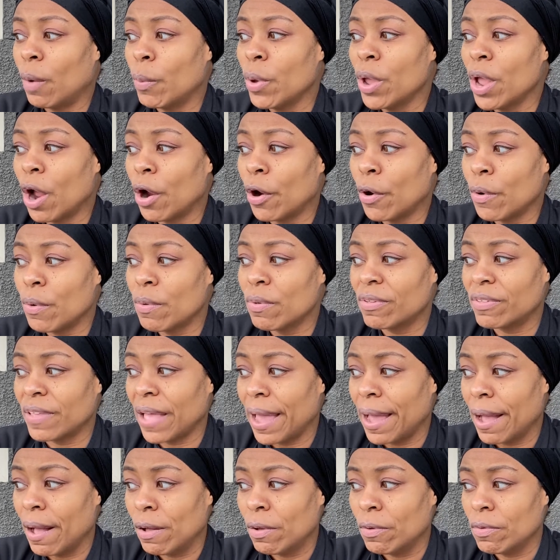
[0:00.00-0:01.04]
we heard
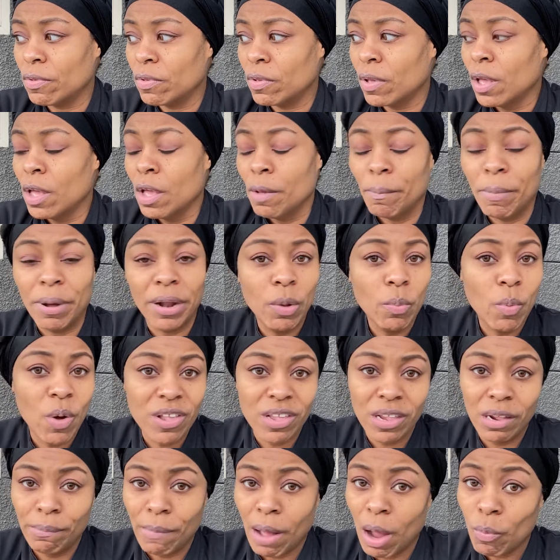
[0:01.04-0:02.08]
sounds, but it
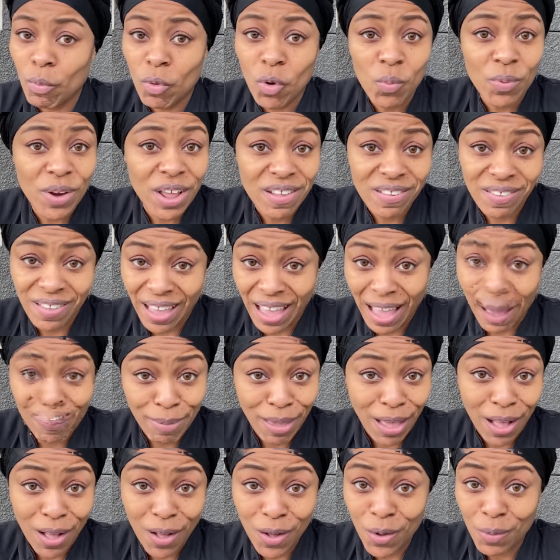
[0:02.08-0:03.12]
wasn't in my room this time,
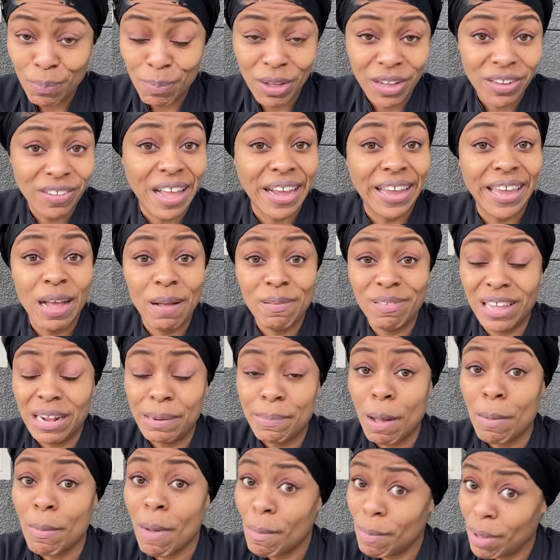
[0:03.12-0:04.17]
y'all, because I kept
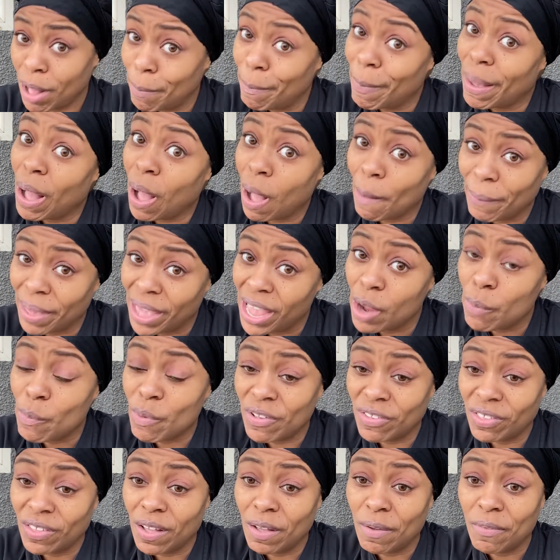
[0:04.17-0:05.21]
telling my mama about I'm
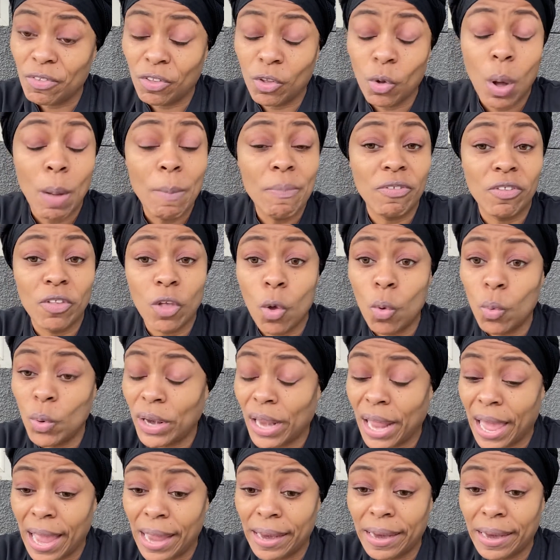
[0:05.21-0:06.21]
hearing stuff. So I'm so glad